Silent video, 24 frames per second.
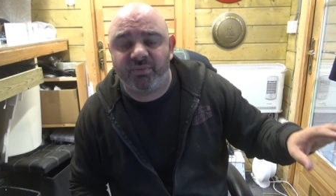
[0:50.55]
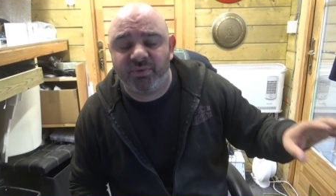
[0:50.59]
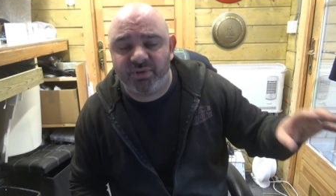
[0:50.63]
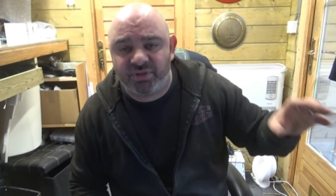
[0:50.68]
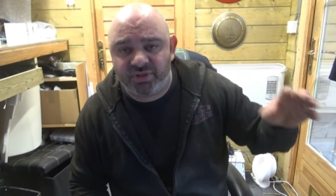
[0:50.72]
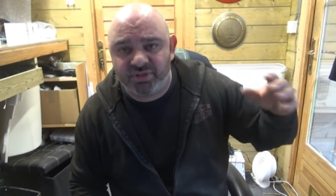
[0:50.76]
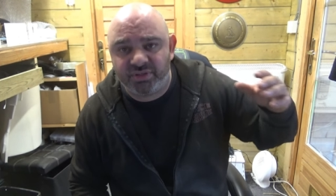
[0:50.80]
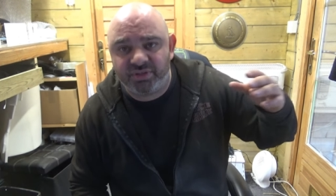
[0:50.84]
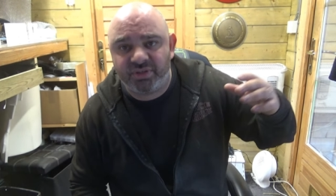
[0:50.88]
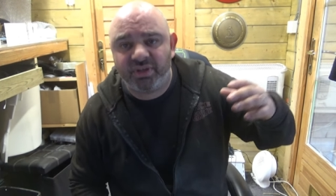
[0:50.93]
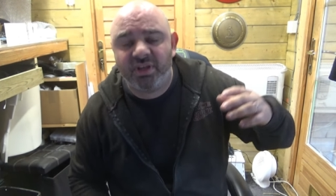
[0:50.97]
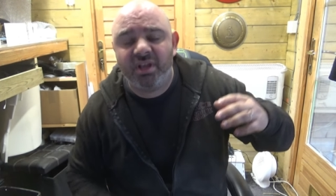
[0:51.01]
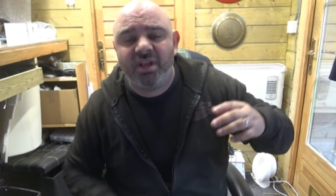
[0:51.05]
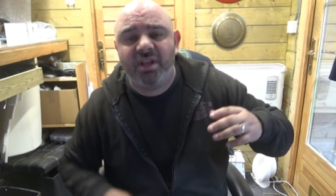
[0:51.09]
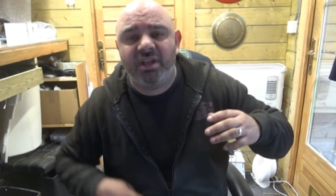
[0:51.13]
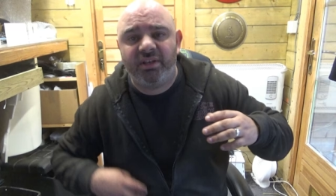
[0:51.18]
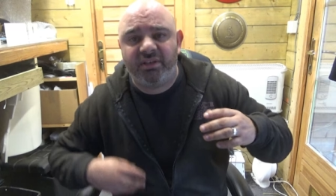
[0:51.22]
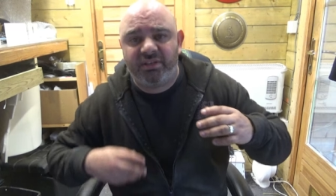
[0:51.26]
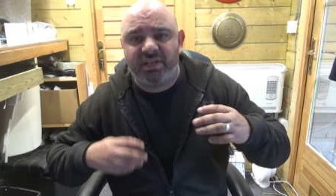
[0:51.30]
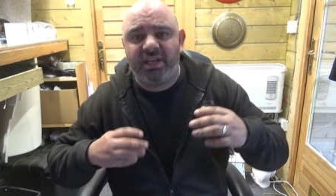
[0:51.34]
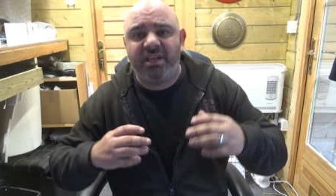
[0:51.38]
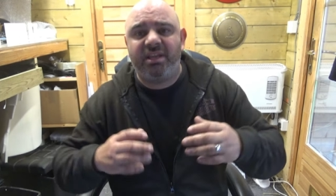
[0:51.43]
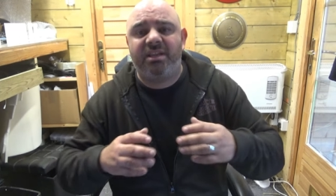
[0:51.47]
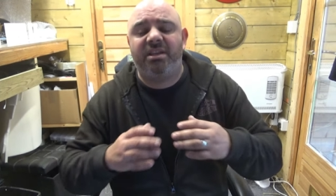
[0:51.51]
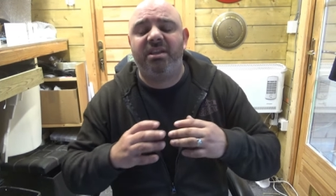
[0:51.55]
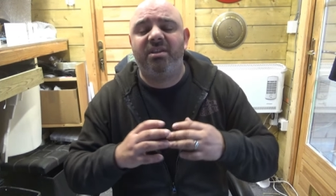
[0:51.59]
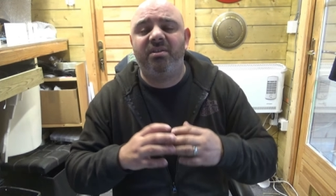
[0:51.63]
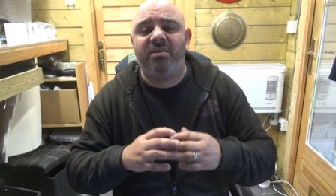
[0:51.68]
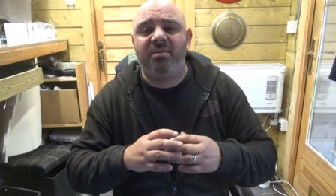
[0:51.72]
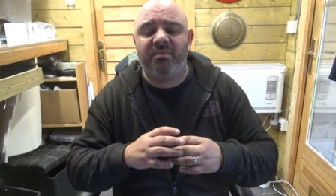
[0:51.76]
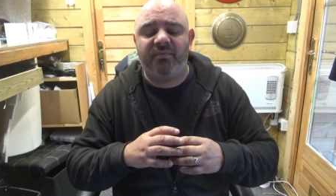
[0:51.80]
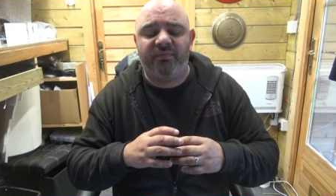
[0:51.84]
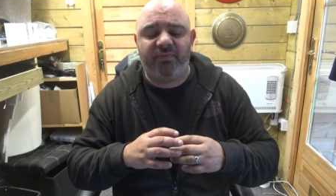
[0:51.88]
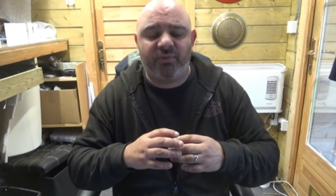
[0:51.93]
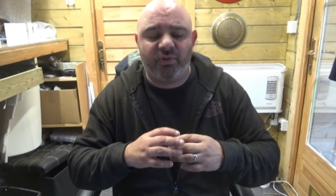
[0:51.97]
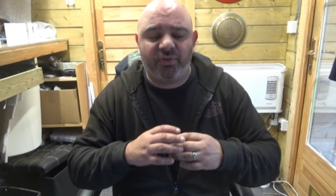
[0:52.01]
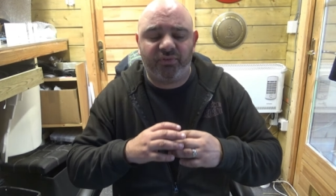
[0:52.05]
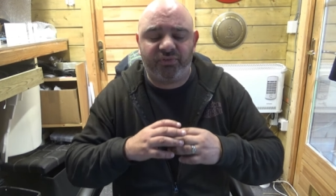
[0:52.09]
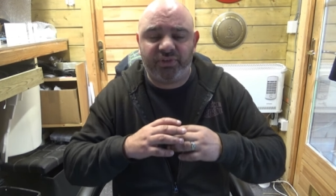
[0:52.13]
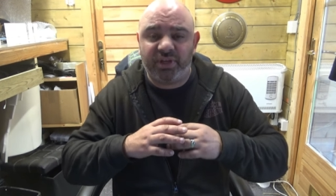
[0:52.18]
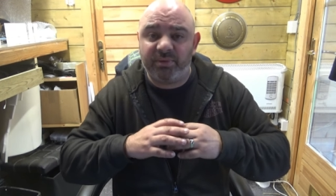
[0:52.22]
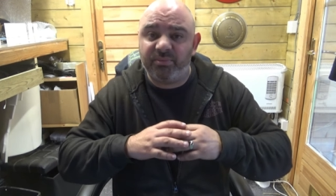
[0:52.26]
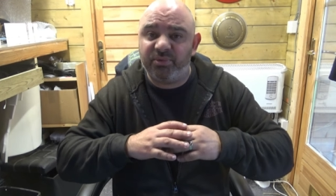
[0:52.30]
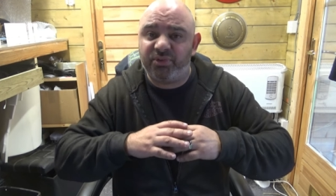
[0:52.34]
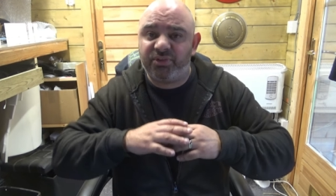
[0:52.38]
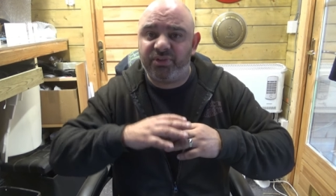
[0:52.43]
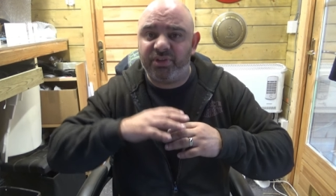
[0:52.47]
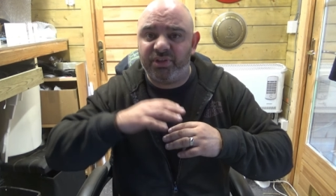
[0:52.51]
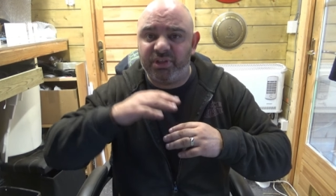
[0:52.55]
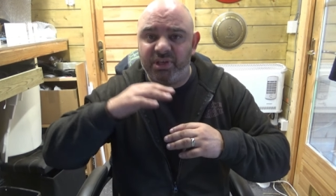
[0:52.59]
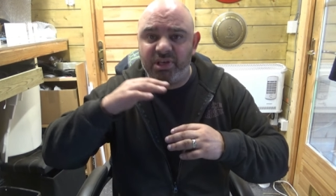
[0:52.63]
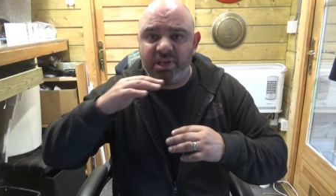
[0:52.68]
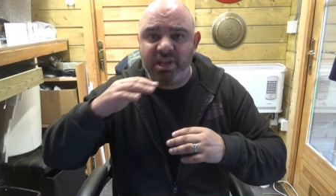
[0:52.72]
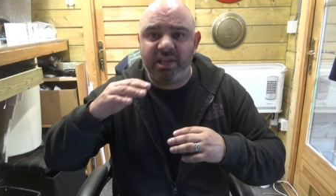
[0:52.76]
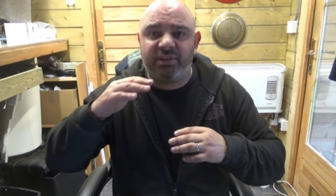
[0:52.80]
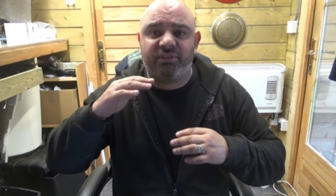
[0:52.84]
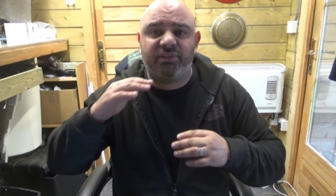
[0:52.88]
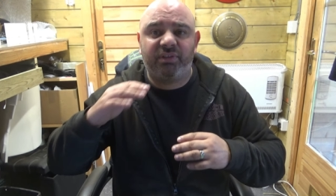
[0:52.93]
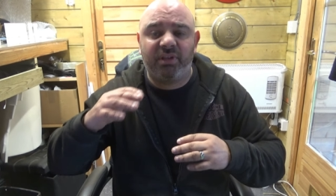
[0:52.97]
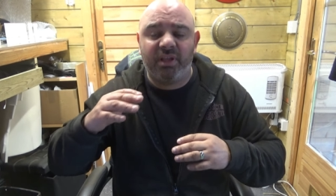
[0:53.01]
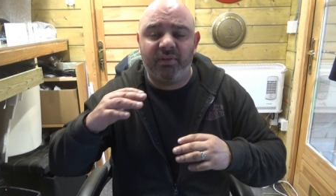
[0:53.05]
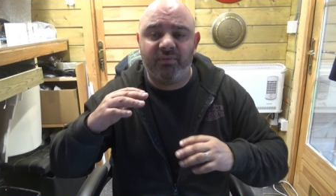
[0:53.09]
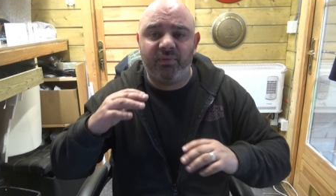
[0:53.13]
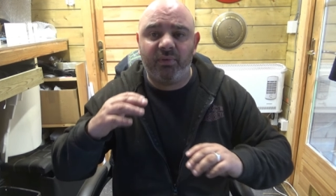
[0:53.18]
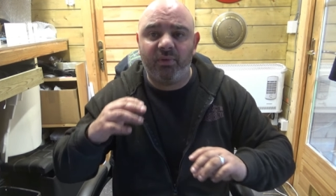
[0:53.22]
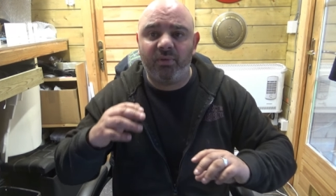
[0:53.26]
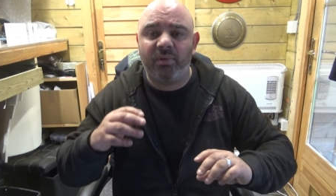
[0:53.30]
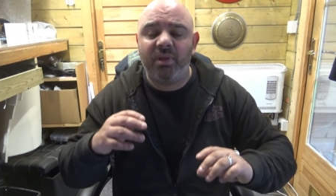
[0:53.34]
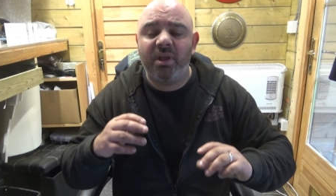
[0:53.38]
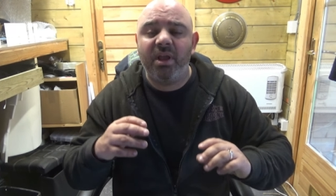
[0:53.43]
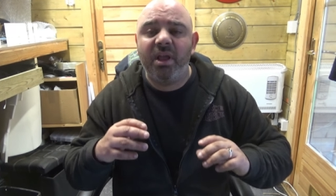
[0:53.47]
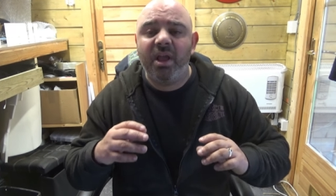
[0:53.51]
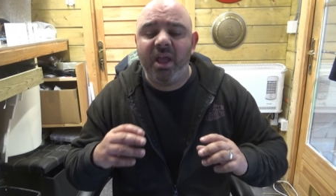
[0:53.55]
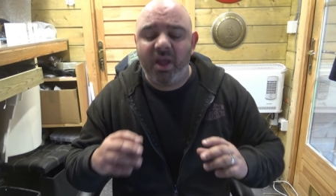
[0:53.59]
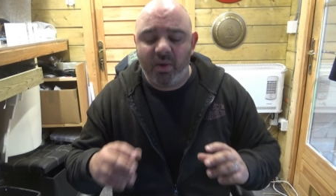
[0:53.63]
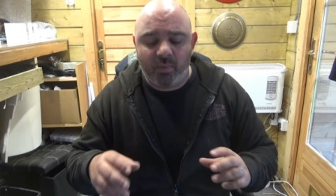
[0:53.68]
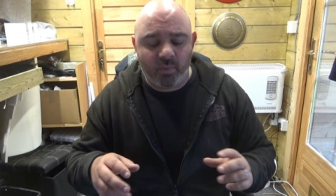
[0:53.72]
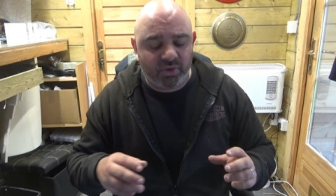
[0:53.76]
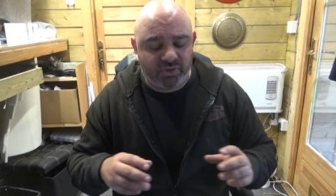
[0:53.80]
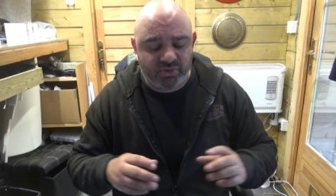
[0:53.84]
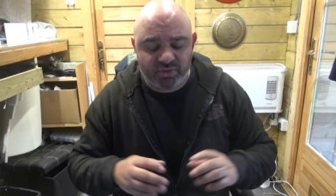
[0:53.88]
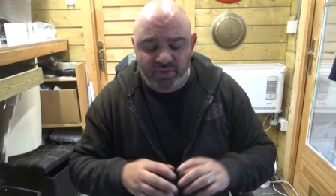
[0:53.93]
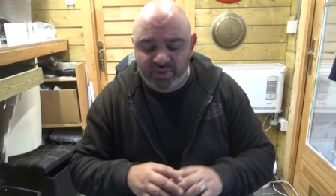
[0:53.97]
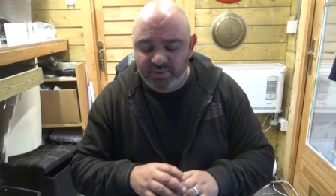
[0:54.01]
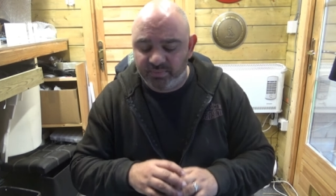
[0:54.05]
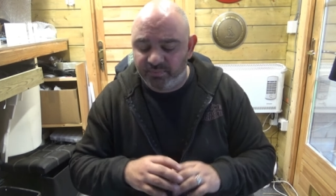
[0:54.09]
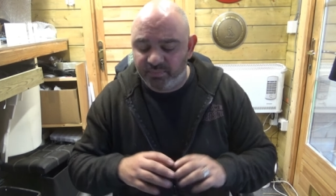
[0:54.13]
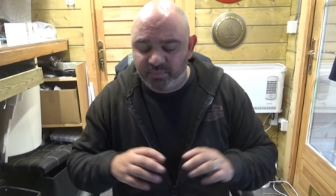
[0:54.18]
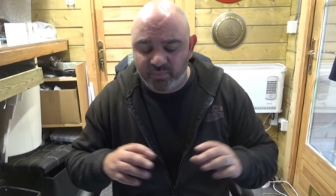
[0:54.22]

which is taking Force Sabers to the next level, which